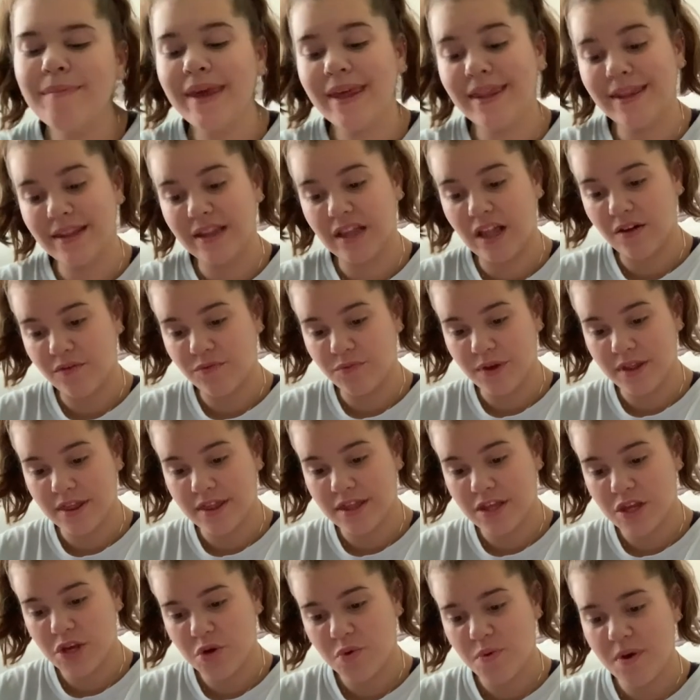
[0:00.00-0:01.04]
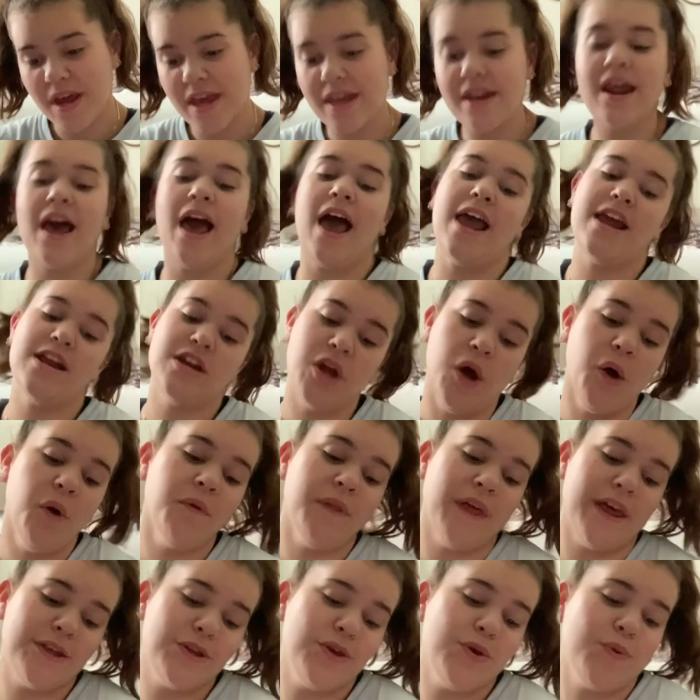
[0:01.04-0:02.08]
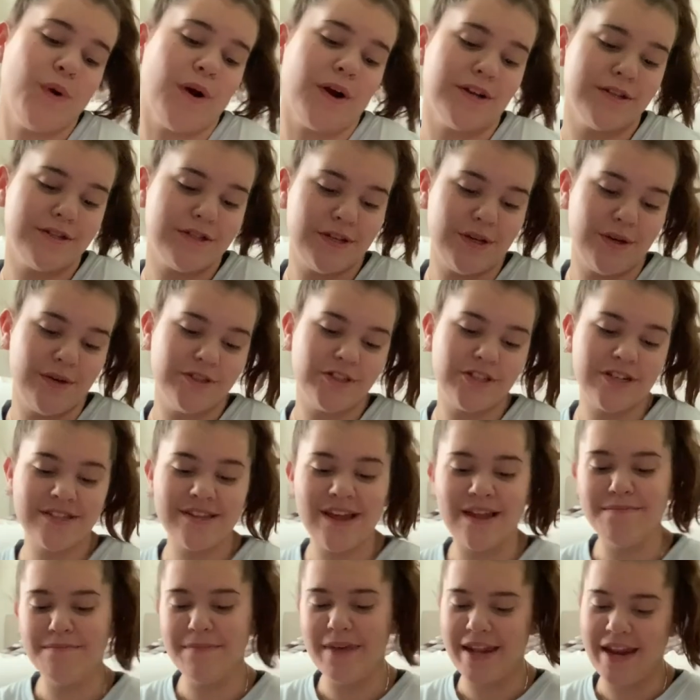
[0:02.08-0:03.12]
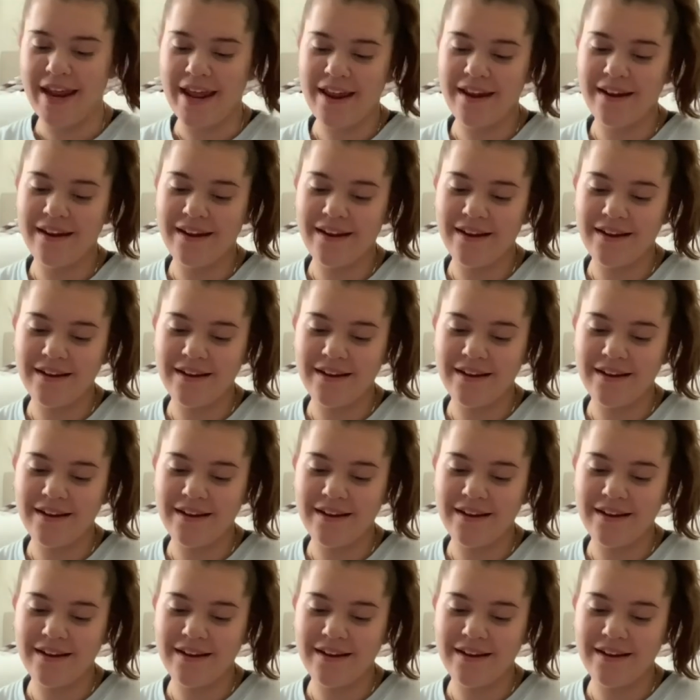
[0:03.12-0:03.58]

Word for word: in love with you and I know that you aren't too. Just admit it.